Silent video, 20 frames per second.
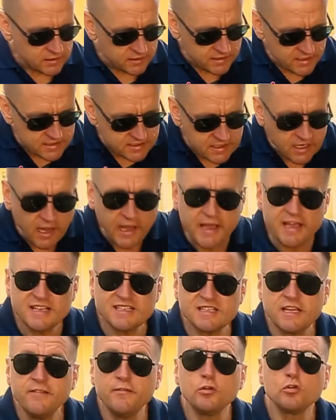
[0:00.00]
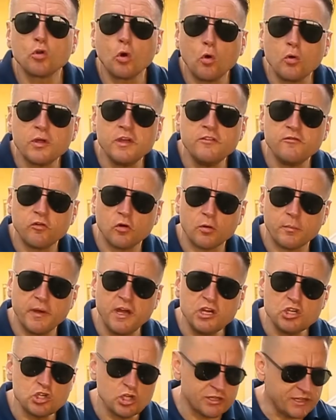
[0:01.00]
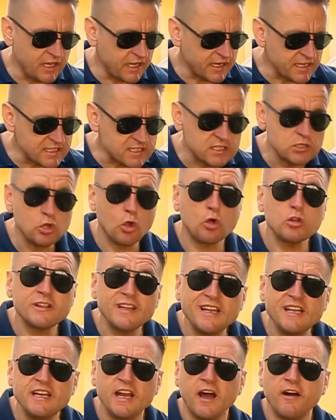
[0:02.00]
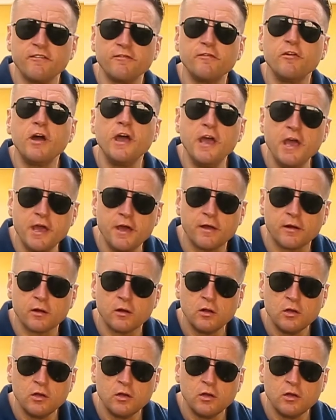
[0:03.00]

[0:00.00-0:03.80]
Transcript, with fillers: this guy is giving wrong information, there is not enough air.